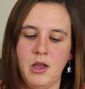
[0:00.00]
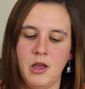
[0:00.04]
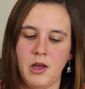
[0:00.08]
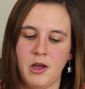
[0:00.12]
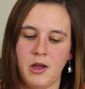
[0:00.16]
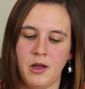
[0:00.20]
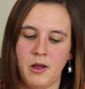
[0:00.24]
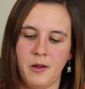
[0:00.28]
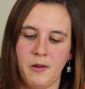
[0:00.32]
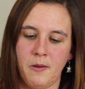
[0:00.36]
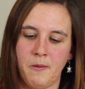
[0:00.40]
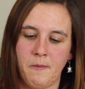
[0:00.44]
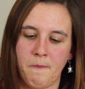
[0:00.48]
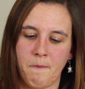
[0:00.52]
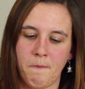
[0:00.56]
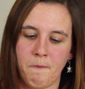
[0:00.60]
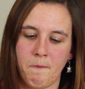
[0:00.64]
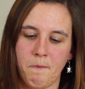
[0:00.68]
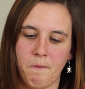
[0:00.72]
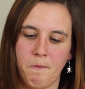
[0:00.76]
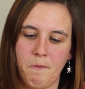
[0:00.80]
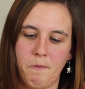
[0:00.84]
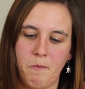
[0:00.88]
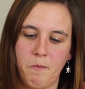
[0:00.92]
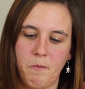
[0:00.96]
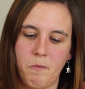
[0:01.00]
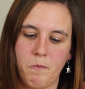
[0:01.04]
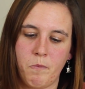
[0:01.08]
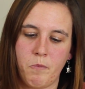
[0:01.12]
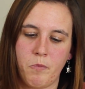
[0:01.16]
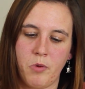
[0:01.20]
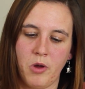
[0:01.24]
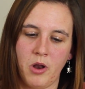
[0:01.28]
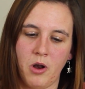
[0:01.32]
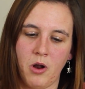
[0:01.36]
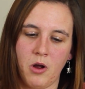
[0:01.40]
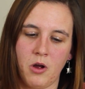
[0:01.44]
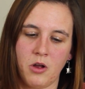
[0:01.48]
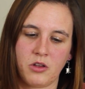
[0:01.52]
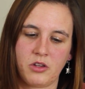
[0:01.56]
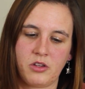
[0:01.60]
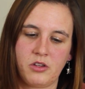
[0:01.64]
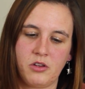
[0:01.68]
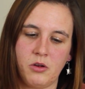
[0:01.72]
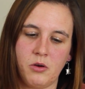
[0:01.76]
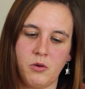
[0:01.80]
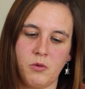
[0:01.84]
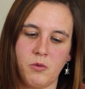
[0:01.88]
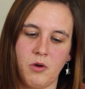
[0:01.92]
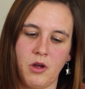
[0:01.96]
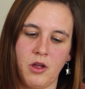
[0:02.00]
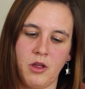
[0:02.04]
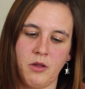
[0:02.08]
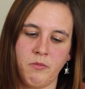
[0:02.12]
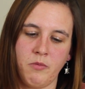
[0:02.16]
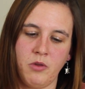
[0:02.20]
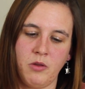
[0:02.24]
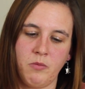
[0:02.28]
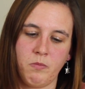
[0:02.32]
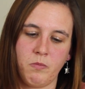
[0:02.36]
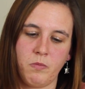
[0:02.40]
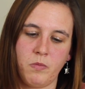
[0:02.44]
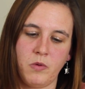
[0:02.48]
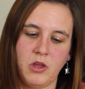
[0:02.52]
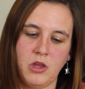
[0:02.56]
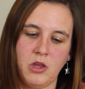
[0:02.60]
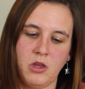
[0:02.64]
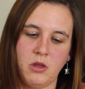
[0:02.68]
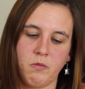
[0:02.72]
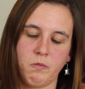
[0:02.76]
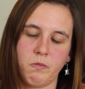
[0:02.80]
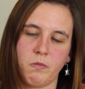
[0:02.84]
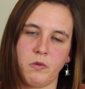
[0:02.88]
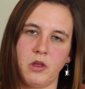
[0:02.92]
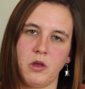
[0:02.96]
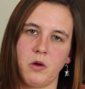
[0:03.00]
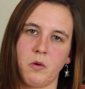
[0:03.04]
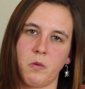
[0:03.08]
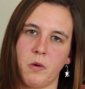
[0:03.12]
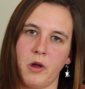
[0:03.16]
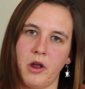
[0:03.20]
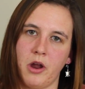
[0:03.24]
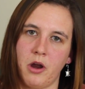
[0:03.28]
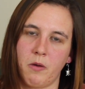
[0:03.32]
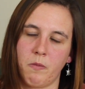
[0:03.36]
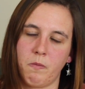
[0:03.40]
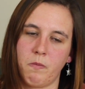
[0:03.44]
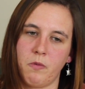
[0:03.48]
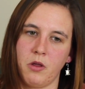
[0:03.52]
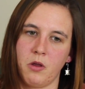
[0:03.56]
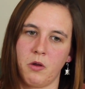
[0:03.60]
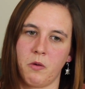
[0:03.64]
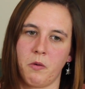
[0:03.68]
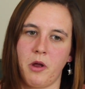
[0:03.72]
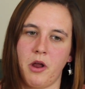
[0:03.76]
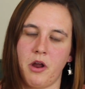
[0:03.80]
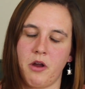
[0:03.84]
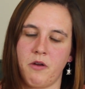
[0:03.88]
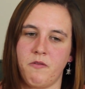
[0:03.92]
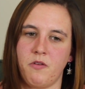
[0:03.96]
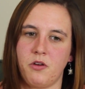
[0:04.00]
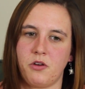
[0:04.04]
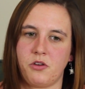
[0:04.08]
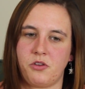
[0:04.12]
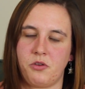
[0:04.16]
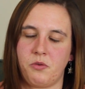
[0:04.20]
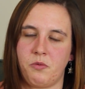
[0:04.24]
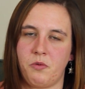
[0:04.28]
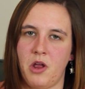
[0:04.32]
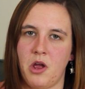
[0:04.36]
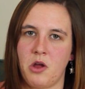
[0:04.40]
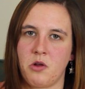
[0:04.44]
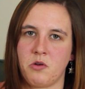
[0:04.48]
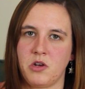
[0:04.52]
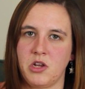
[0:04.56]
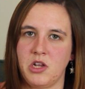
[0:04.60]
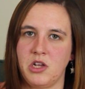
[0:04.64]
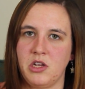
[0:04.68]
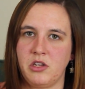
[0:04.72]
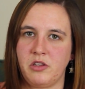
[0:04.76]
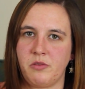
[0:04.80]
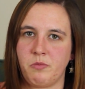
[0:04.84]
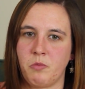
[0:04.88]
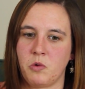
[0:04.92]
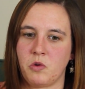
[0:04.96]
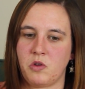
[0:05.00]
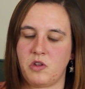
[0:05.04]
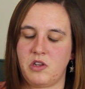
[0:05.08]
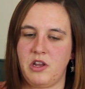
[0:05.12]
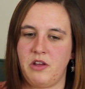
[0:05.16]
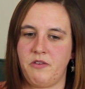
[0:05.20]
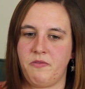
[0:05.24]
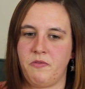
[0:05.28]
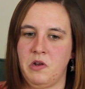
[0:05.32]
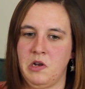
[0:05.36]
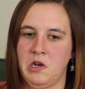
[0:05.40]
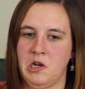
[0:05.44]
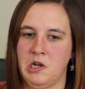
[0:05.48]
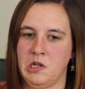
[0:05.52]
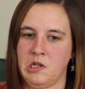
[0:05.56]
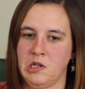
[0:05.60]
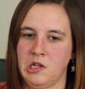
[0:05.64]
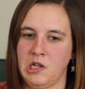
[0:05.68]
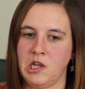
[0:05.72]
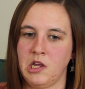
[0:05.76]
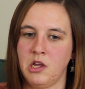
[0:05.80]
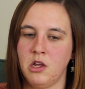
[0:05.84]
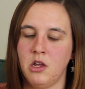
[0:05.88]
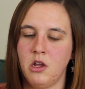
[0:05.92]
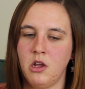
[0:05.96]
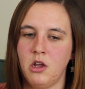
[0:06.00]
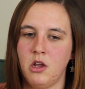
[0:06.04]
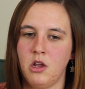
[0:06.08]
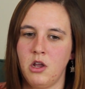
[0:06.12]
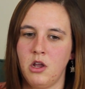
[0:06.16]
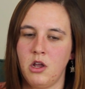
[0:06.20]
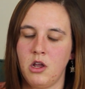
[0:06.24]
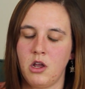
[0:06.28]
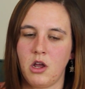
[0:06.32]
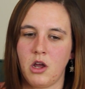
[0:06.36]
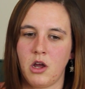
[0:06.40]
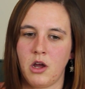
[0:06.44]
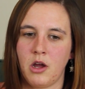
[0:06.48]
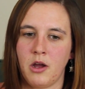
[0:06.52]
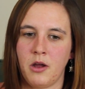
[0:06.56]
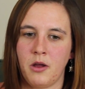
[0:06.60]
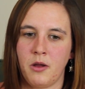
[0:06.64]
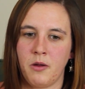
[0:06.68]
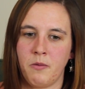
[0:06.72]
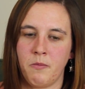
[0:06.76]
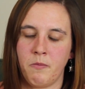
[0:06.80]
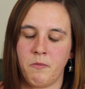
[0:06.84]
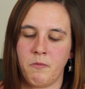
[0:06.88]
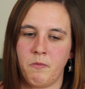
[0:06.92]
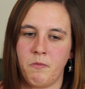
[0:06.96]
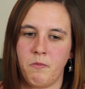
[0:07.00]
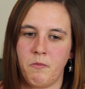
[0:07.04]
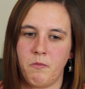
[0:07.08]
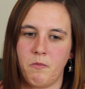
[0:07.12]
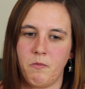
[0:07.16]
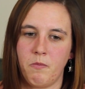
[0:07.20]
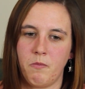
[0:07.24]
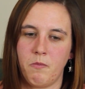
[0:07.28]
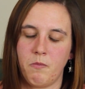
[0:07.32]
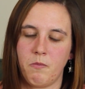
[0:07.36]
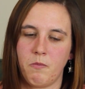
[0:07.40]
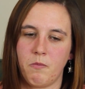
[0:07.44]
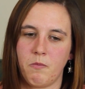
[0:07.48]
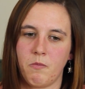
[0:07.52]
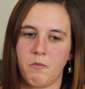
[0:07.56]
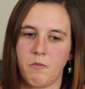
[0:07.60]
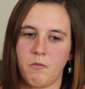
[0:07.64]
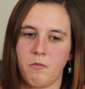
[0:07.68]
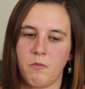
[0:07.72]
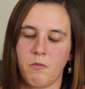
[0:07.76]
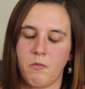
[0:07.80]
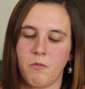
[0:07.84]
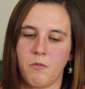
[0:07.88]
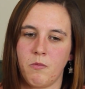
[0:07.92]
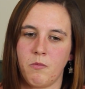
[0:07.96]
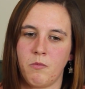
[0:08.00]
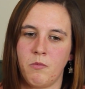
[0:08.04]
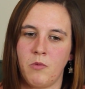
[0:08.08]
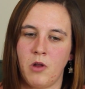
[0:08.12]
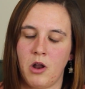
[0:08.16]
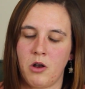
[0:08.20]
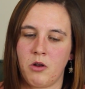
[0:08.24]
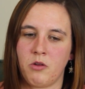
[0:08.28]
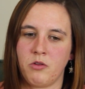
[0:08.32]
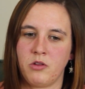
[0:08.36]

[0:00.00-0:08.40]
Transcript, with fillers: Um, but also, I mean, be be aware. Be aware of your surroundings, most definitely. Um, not